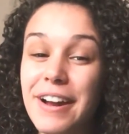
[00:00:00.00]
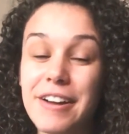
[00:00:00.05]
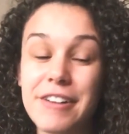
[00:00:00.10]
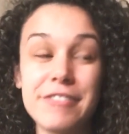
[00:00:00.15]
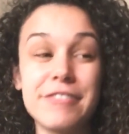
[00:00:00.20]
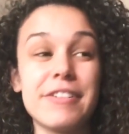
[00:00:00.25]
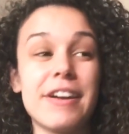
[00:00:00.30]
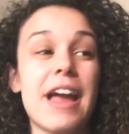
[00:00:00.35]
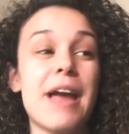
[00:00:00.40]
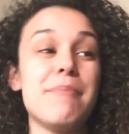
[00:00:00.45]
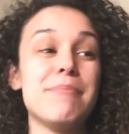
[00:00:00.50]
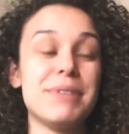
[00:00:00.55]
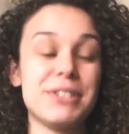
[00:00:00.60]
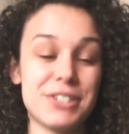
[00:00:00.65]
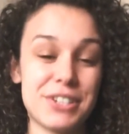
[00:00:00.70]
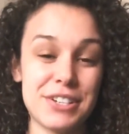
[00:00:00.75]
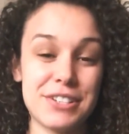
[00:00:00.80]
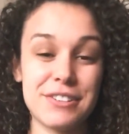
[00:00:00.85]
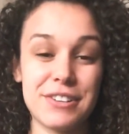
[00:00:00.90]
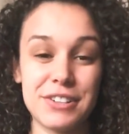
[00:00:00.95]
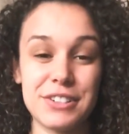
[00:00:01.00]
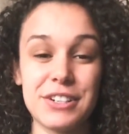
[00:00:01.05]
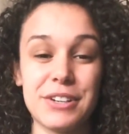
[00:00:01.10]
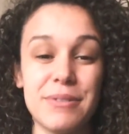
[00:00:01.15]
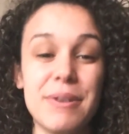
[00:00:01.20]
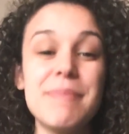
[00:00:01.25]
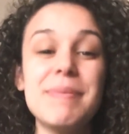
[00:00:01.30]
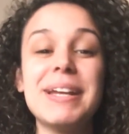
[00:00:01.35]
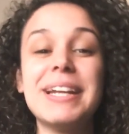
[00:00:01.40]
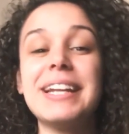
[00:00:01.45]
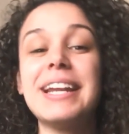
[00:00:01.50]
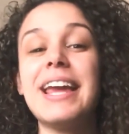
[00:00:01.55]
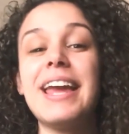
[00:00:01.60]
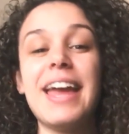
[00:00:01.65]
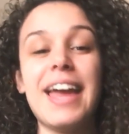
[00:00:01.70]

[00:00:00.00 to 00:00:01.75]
of Ambitious Christian Women,